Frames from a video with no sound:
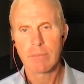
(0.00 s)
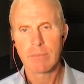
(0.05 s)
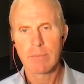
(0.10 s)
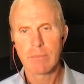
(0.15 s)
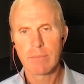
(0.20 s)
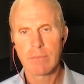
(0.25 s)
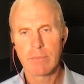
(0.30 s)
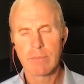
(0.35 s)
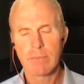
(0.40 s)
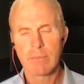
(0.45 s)

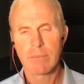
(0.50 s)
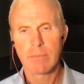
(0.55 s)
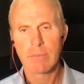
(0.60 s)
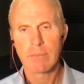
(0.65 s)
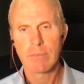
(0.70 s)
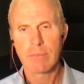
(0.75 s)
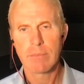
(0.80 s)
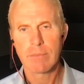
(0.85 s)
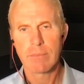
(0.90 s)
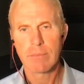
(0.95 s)

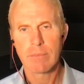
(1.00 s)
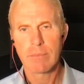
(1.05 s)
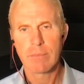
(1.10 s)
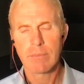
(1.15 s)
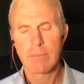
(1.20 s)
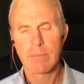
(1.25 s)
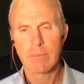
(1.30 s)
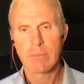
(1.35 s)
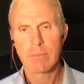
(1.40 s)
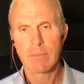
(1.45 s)

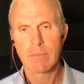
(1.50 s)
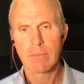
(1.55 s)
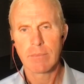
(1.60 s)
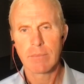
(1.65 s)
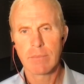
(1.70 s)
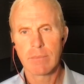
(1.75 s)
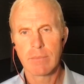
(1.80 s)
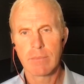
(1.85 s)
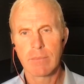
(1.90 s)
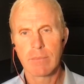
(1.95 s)

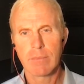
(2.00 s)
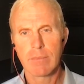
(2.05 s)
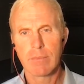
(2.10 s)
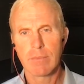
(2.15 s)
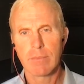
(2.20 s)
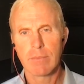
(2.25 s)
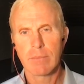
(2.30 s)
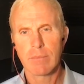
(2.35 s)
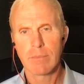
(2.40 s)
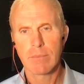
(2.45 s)

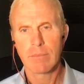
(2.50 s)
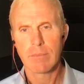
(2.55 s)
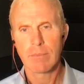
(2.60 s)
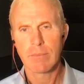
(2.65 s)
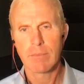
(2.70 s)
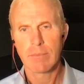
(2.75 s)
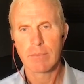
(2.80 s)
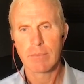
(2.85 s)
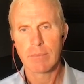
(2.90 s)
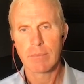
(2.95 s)

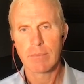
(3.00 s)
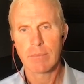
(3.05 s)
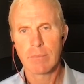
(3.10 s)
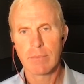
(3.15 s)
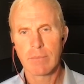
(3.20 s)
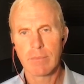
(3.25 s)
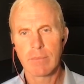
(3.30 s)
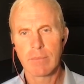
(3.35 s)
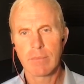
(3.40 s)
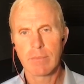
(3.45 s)

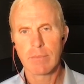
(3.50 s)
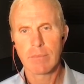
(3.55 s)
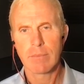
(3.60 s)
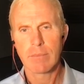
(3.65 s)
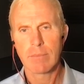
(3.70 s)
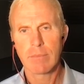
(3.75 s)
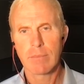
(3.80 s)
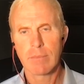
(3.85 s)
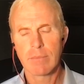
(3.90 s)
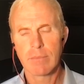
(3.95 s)

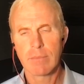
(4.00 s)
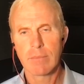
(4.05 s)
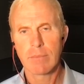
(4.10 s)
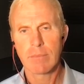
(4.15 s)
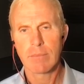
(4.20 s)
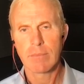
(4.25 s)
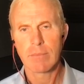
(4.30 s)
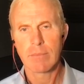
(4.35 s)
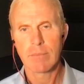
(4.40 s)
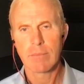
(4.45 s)

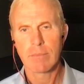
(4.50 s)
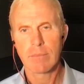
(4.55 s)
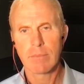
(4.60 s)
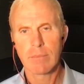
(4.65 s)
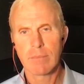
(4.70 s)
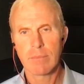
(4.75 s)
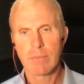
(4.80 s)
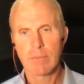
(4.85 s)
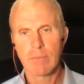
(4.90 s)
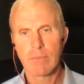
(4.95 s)

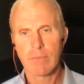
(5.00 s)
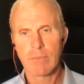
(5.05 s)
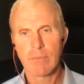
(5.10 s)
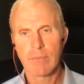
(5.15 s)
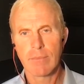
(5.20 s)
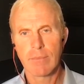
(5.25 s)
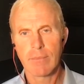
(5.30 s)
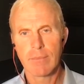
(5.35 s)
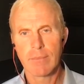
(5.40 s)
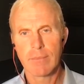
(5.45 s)

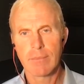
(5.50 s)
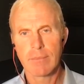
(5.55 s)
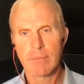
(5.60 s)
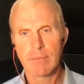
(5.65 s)
(not speaking)